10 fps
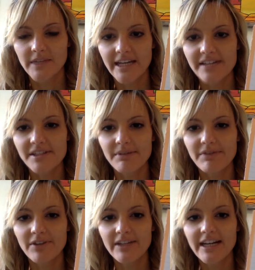Okay, so we've
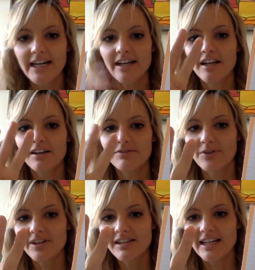only got
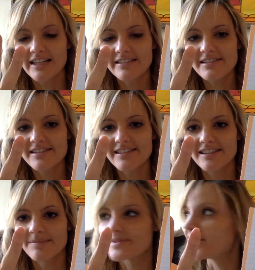4 lines.
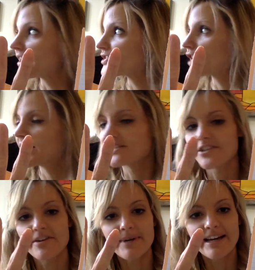I'm sorry, the train is
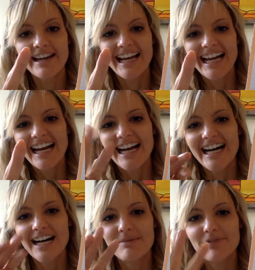going by.
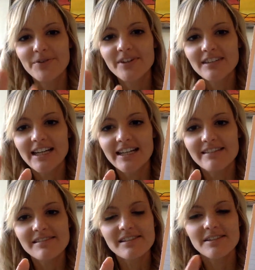4
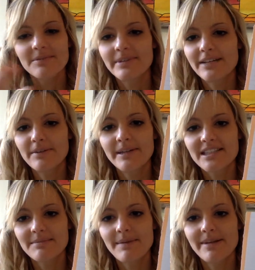lines, never picked
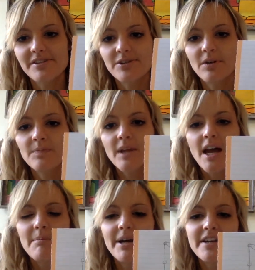up my pencil,
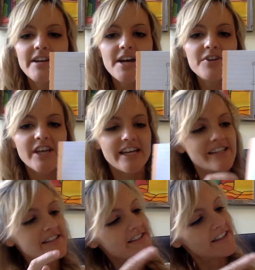but
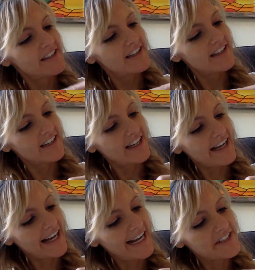notice
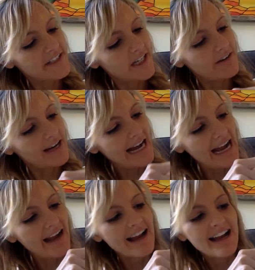I had to go
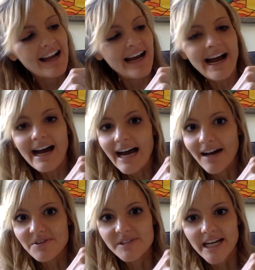
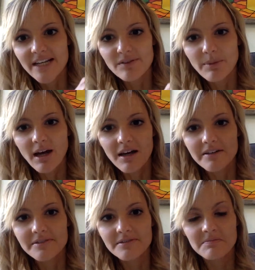outside of the
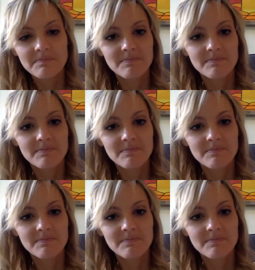box.